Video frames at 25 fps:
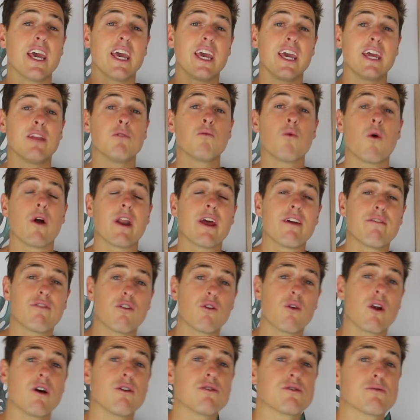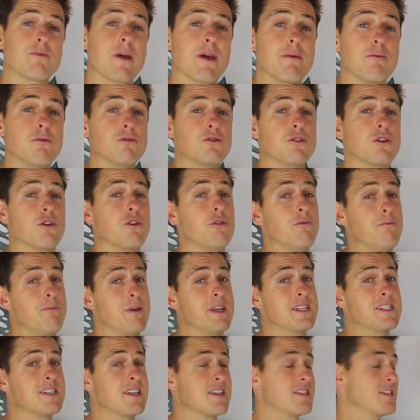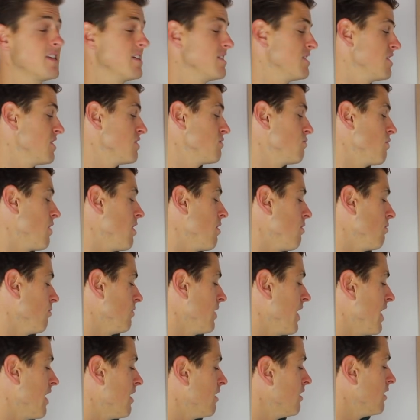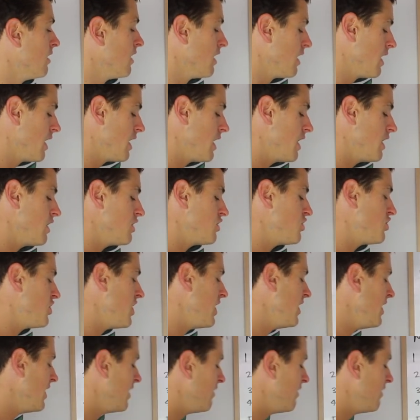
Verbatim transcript: in whatever else people do, businesses as well. Now, shit